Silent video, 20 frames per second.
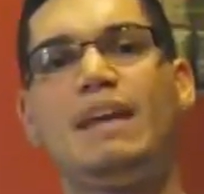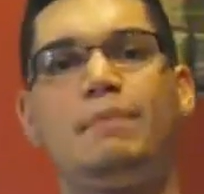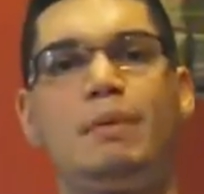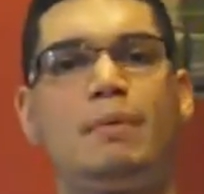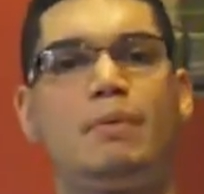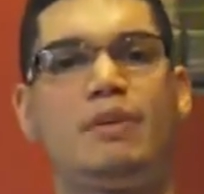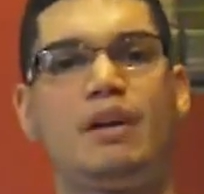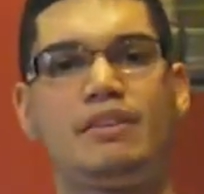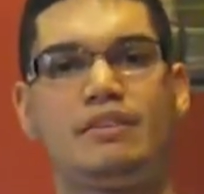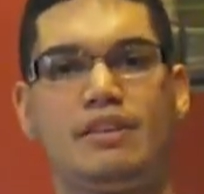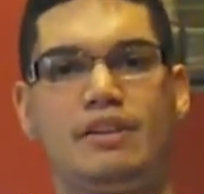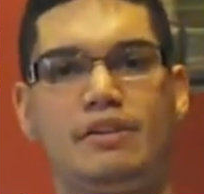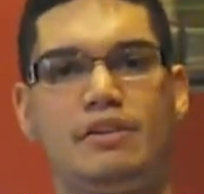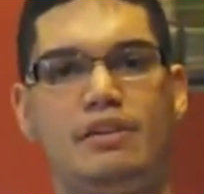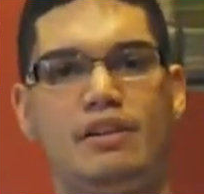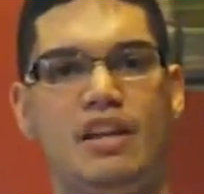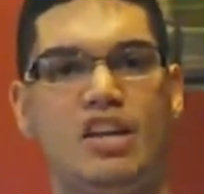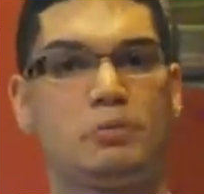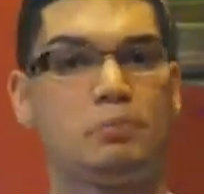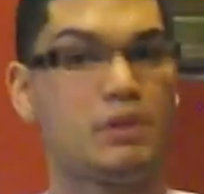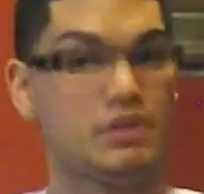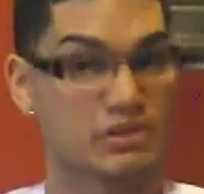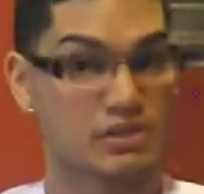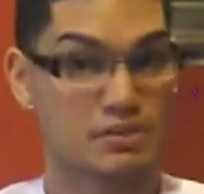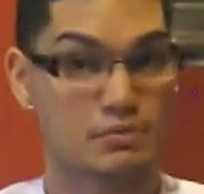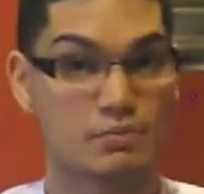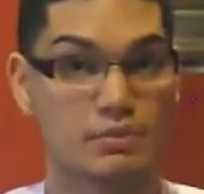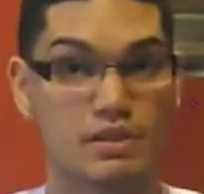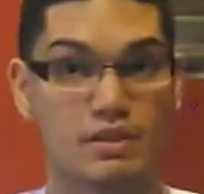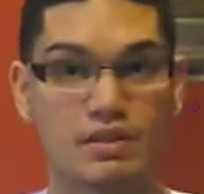people out there, especially
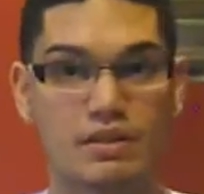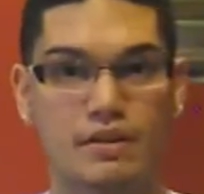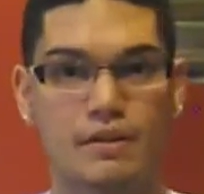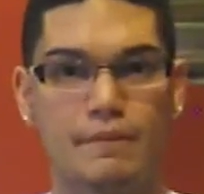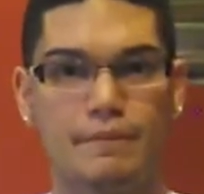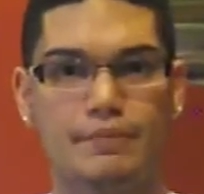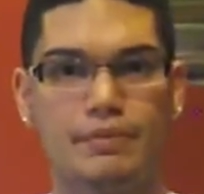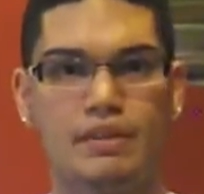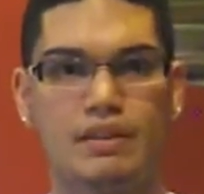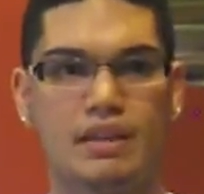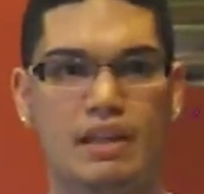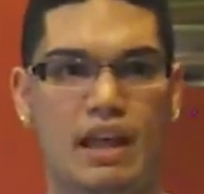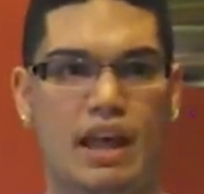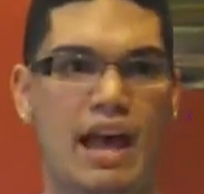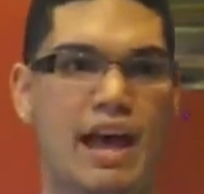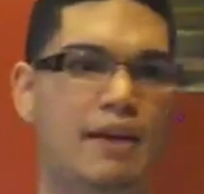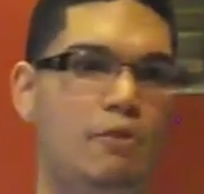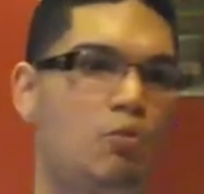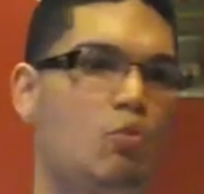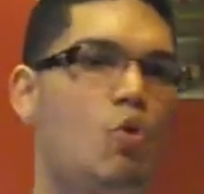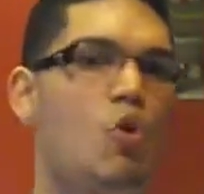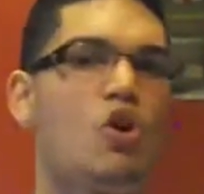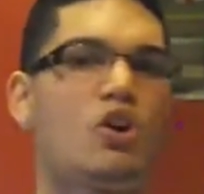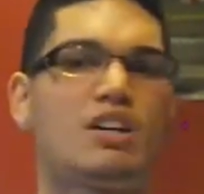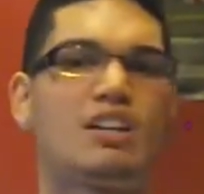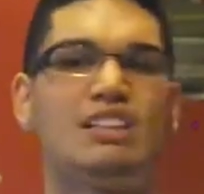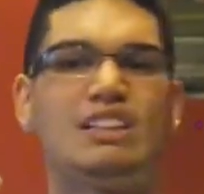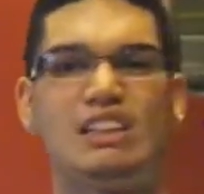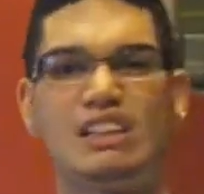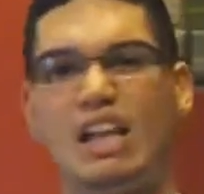me. I walk
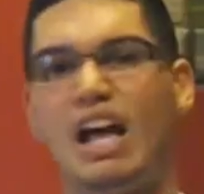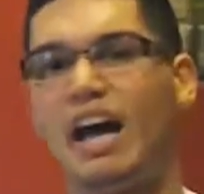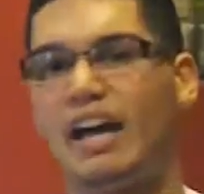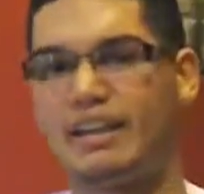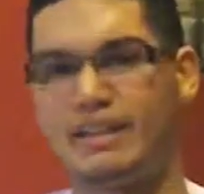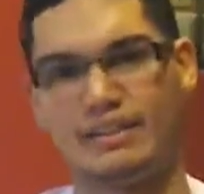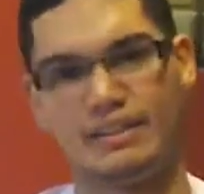a lot.